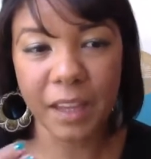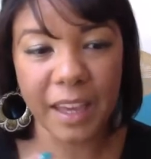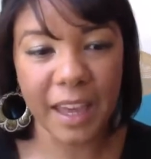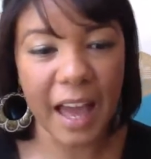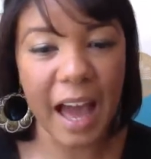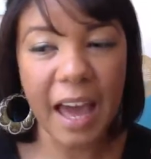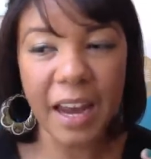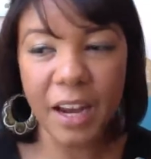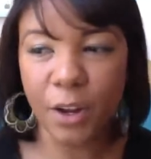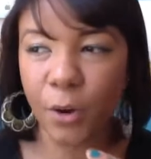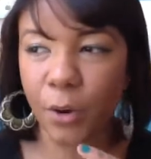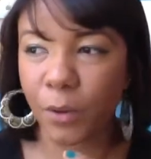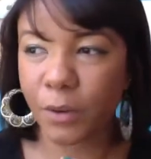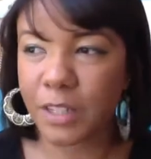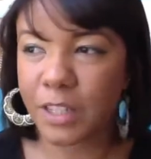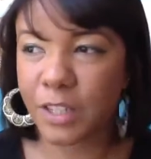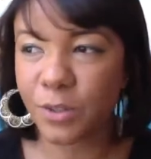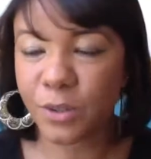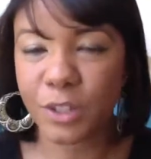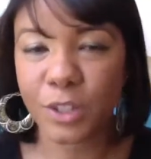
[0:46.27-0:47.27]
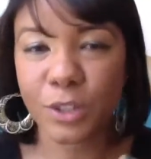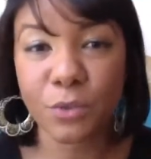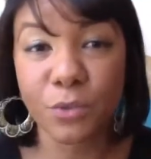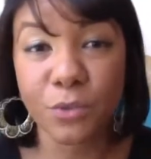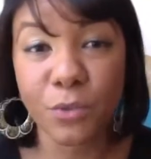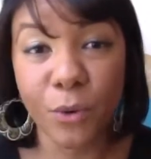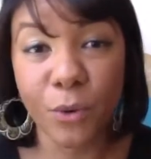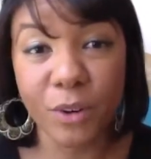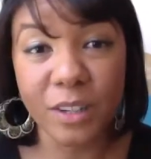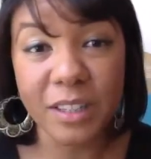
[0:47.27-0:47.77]
categories or into
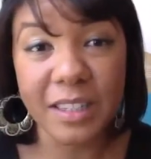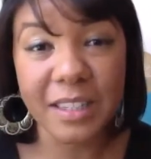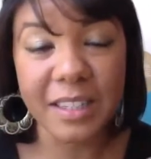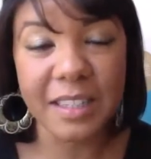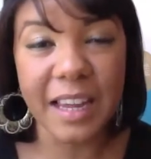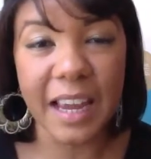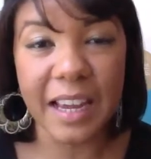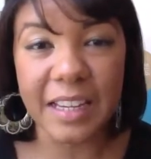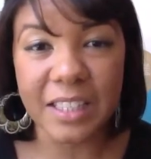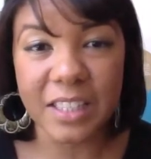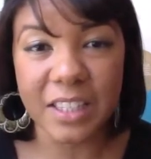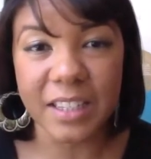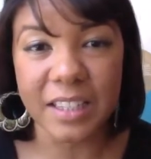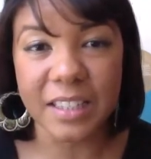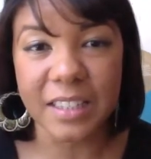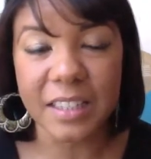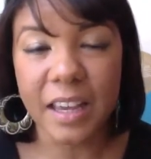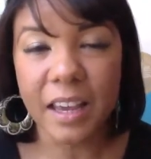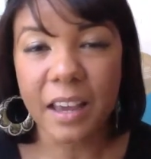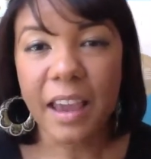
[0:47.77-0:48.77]
four stages.